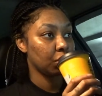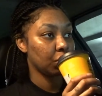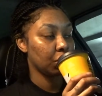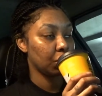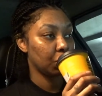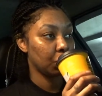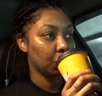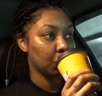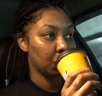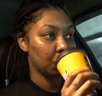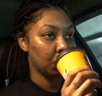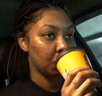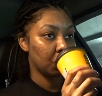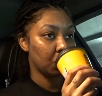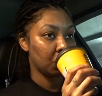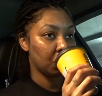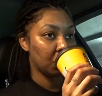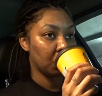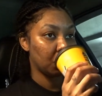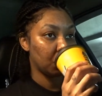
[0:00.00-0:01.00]

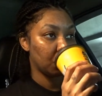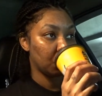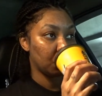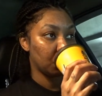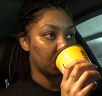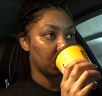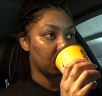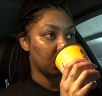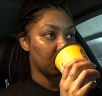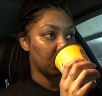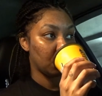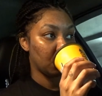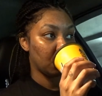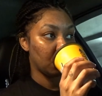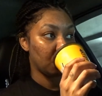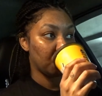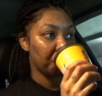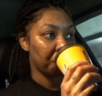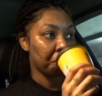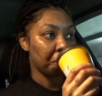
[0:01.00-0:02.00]

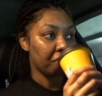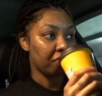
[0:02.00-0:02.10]
(no one is talking)